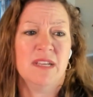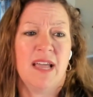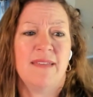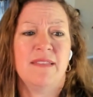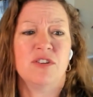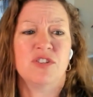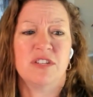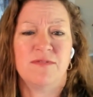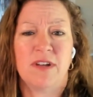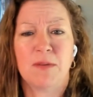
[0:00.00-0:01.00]
And then you should
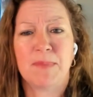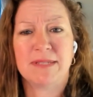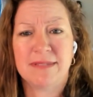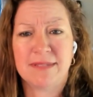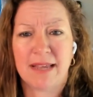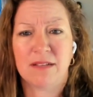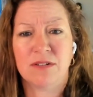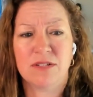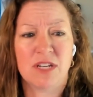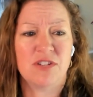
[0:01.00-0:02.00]
develop a
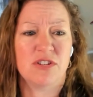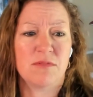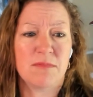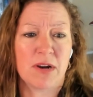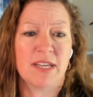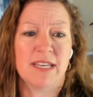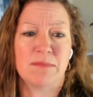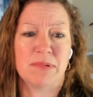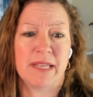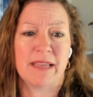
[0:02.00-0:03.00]
tailored digital
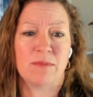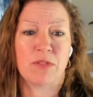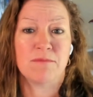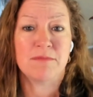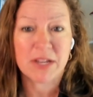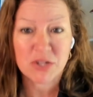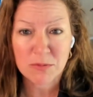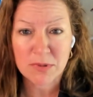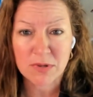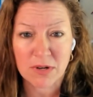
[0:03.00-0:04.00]
marketing plan with
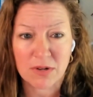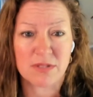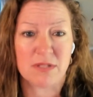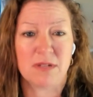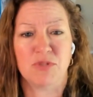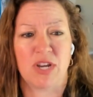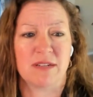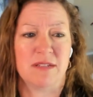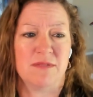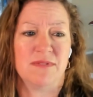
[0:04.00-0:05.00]
measurable goals and
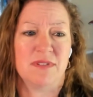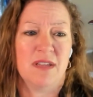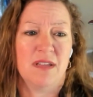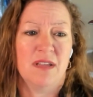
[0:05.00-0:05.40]
objectives.